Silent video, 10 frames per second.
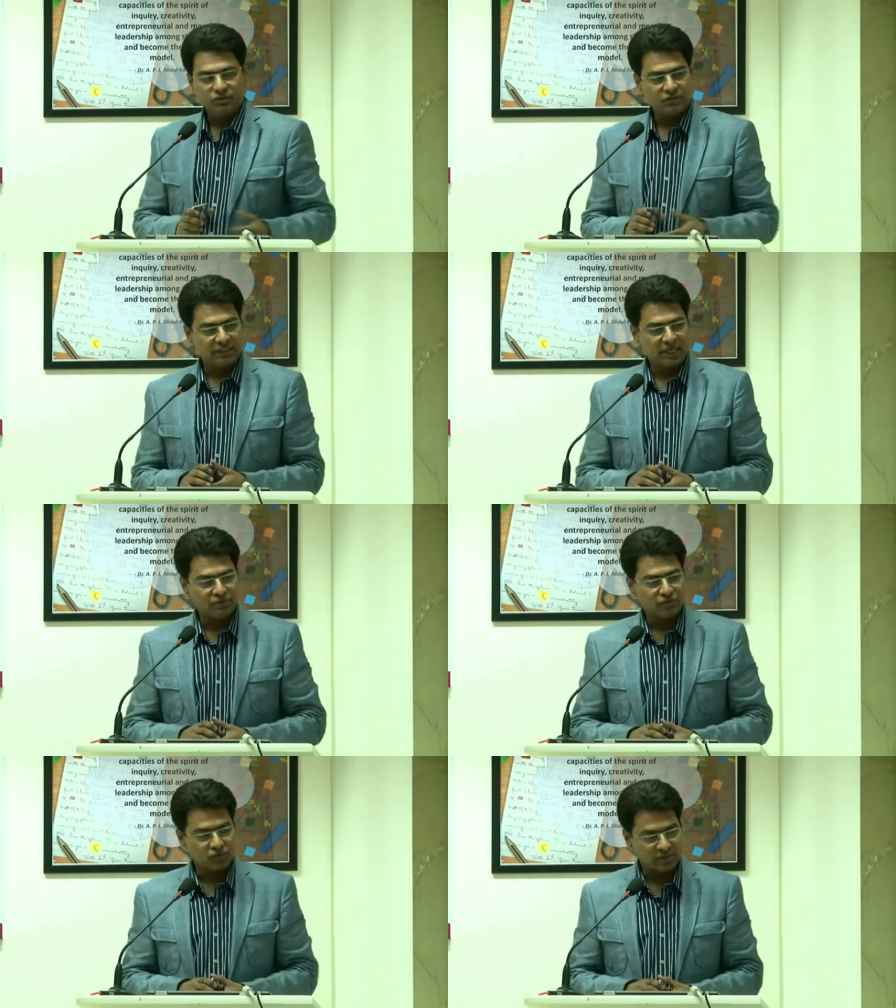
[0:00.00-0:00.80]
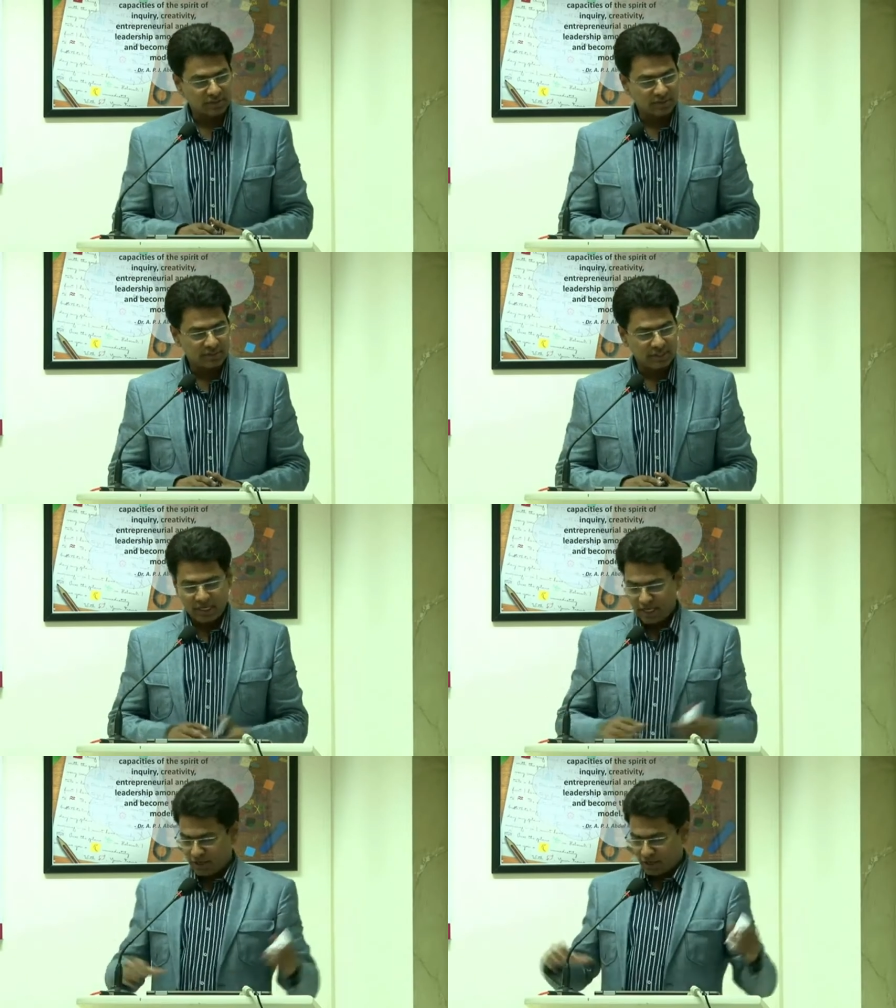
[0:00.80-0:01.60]
Saddam's forces.
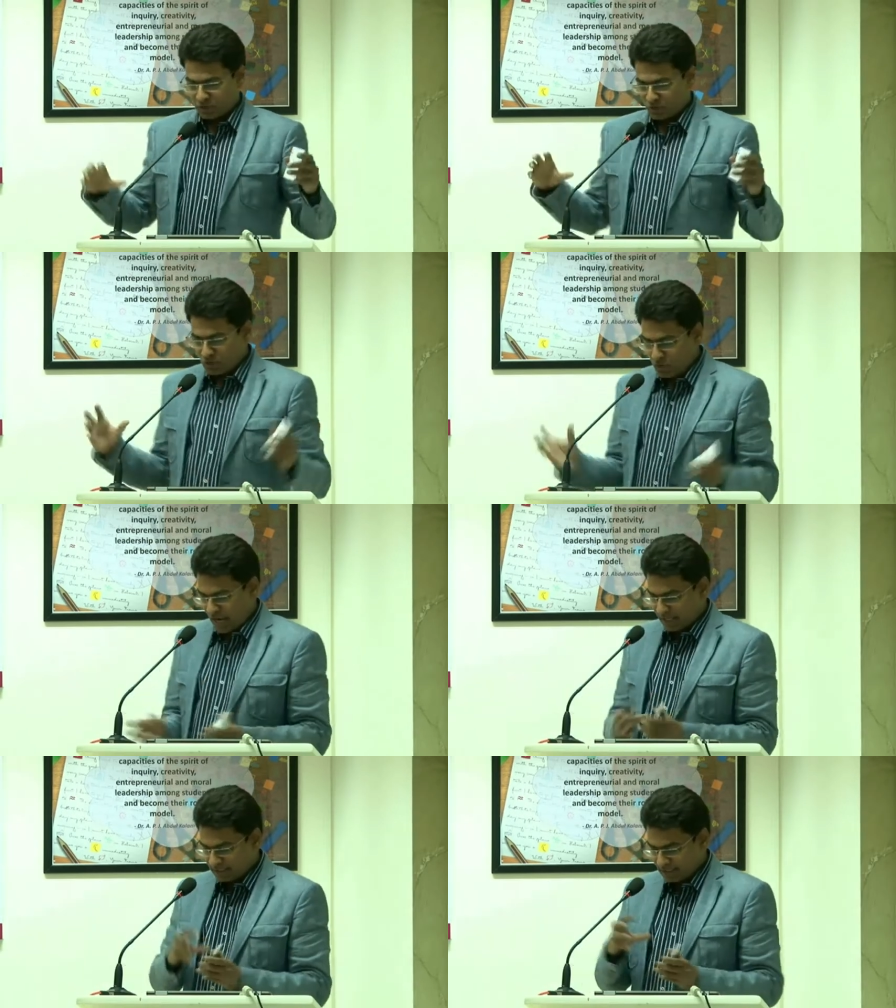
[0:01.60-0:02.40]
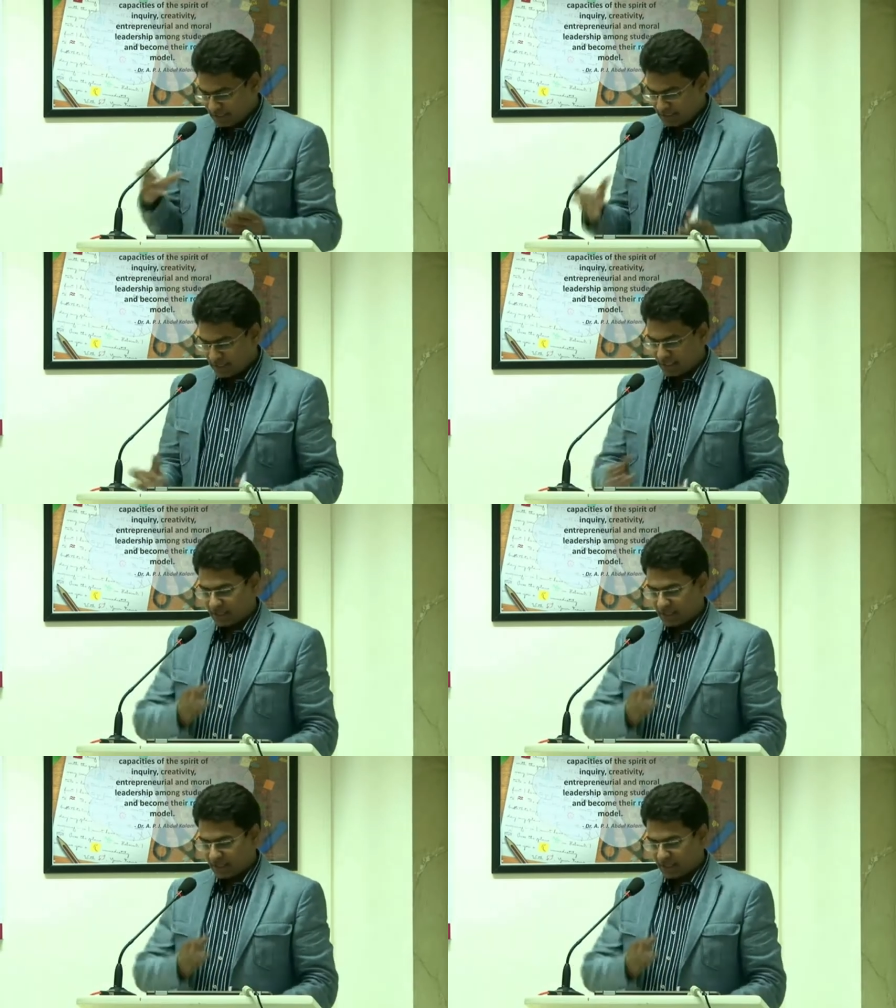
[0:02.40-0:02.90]
So you had this,